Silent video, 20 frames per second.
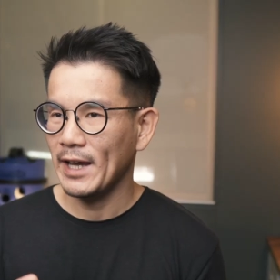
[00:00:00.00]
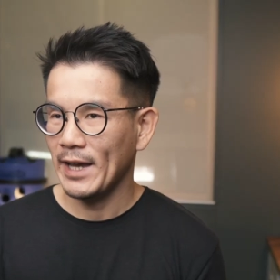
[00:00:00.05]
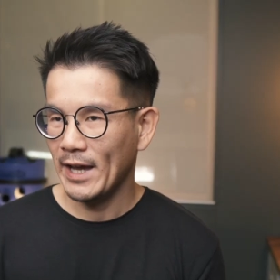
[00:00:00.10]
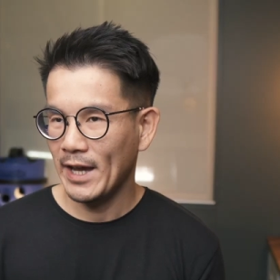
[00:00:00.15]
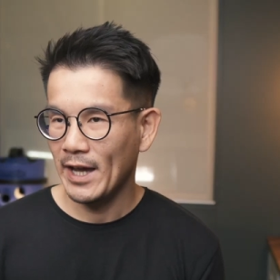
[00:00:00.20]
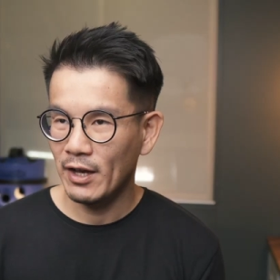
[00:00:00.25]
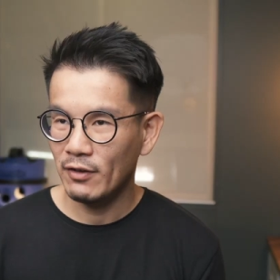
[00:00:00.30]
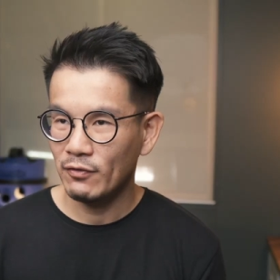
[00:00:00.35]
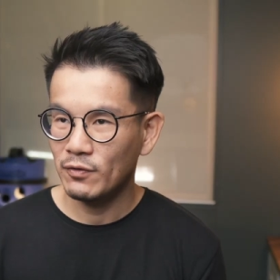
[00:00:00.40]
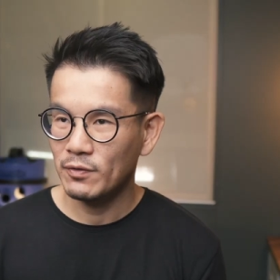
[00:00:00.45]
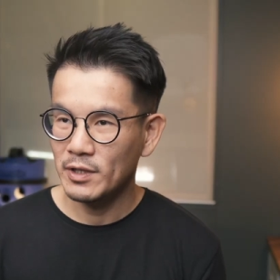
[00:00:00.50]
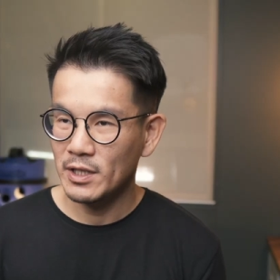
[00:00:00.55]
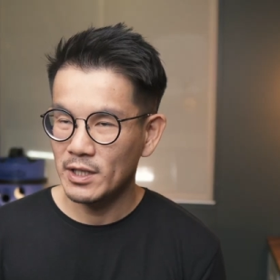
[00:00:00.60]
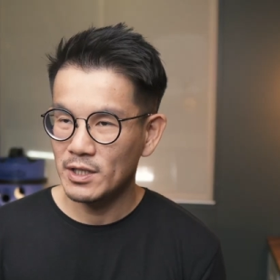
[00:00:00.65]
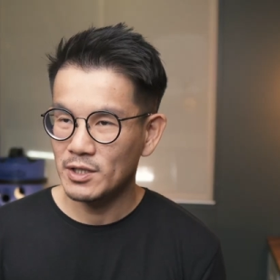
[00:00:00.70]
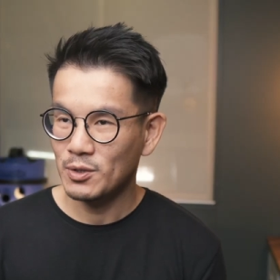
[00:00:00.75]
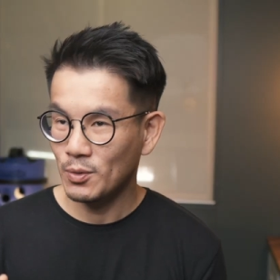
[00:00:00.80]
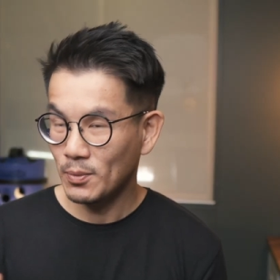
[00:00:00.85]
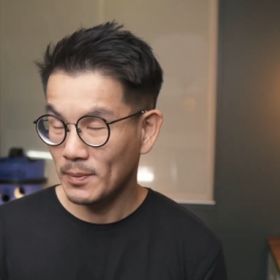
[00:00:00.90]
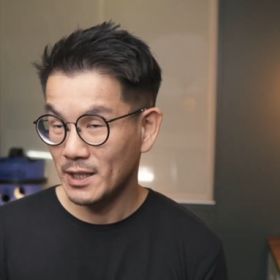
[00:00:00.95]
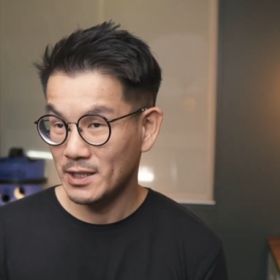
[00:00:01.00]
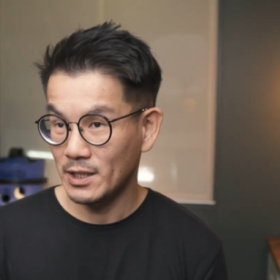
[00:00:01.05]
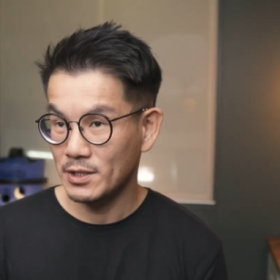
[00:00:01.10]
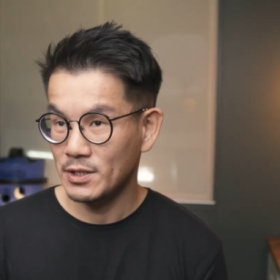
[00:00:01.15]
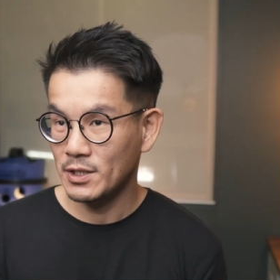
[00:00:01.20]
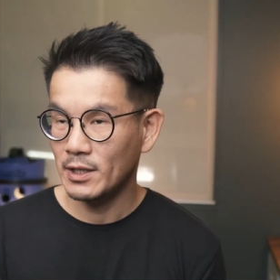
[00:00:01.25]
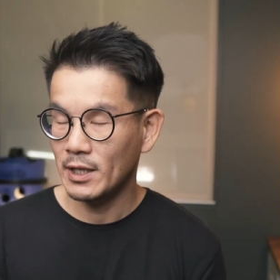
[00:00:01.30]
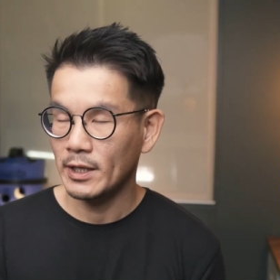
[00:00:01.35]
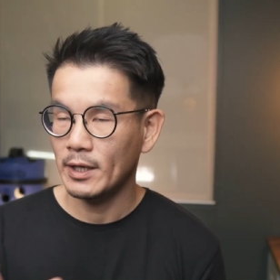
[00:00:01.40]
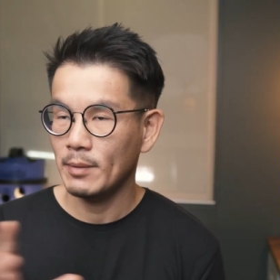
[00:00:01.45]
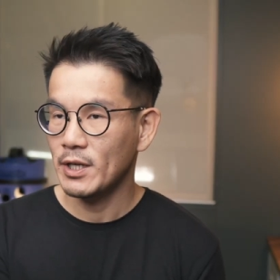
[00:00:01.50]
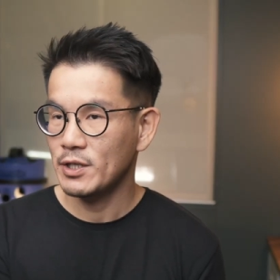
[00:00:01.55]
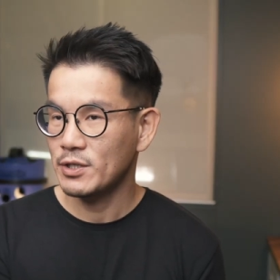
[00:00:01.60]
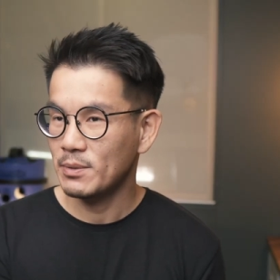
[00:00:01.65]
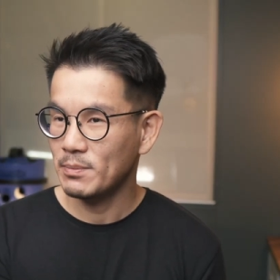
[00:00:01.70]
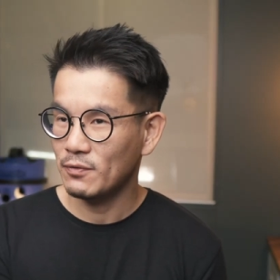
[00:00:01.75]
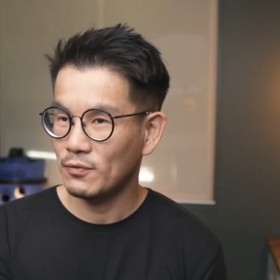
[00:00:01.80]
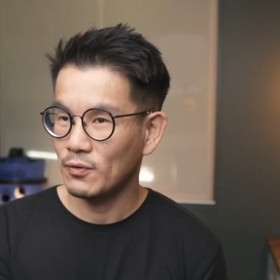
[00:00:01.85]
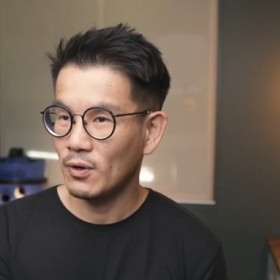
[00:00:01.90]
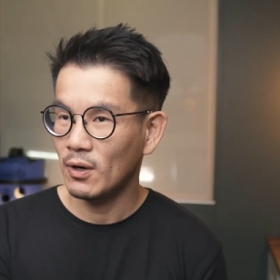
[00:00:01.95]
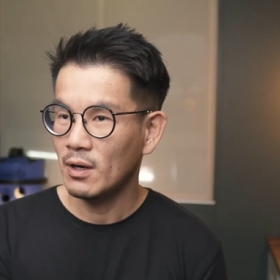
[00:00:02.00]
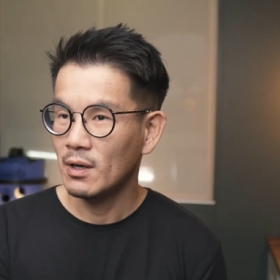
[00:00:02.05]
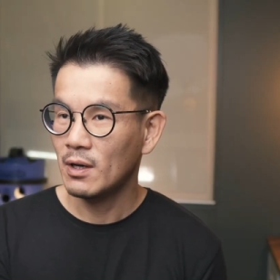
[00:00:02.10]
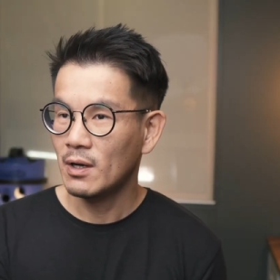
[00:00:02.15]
I have is too much suction, like I mentioned before,